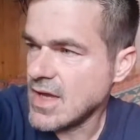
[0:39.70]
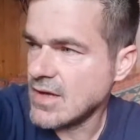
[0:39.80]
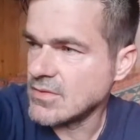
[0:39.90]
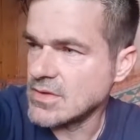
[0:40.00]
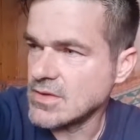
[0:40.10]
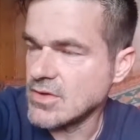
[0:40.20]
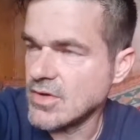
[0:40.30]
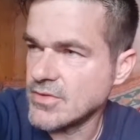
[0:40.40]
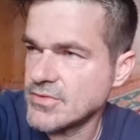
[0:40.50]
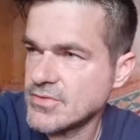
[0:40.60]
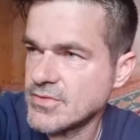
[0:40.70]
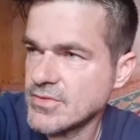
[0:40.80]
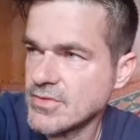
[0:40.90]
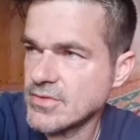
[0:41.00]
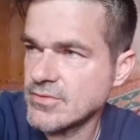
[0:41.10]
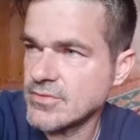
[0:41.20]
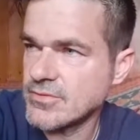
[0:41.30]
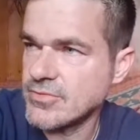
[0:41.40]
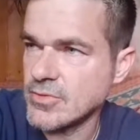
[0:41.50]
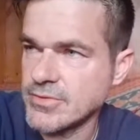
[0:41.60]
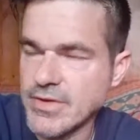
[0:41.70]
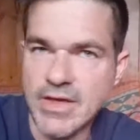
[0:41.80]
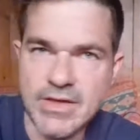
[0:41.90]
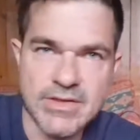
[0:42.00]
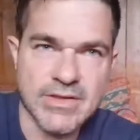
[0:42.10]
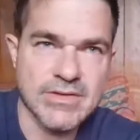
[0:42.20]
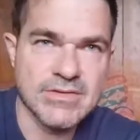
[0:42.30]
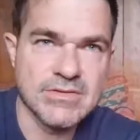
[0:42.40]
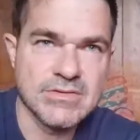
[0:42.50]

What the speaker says: our last full day here